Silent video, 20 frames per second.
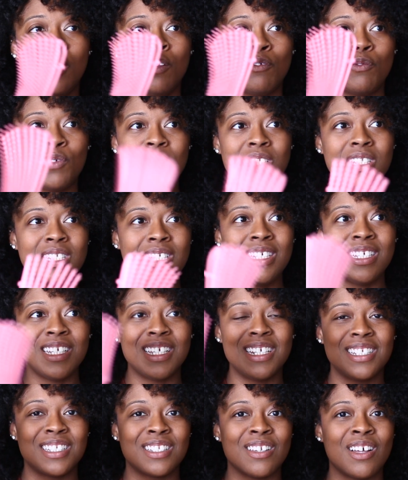frizzy
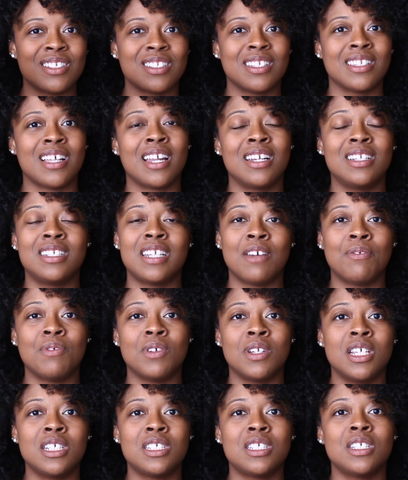and it's lost a lot of
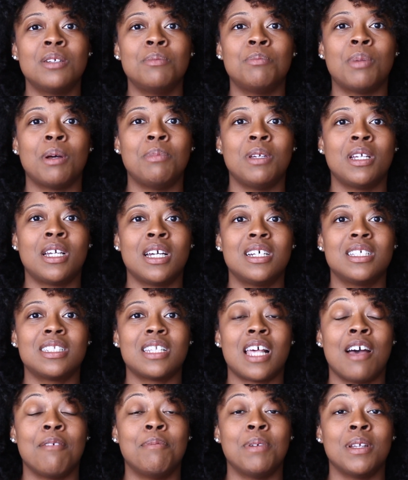definition but because
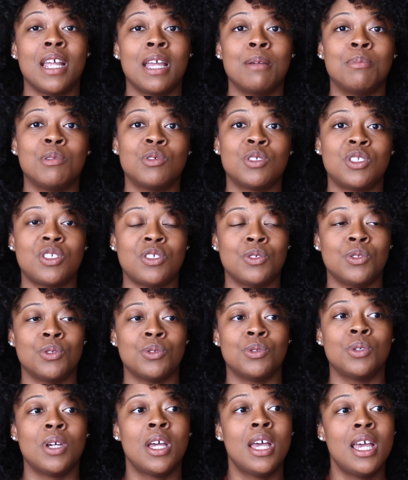I've been able
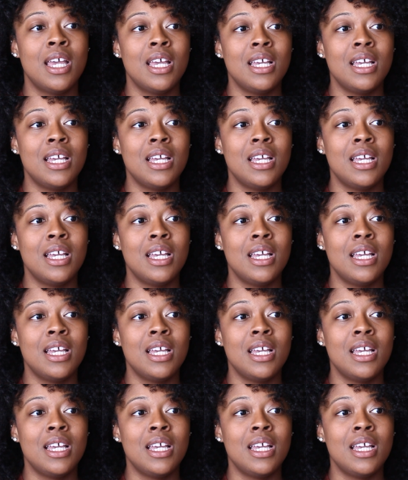to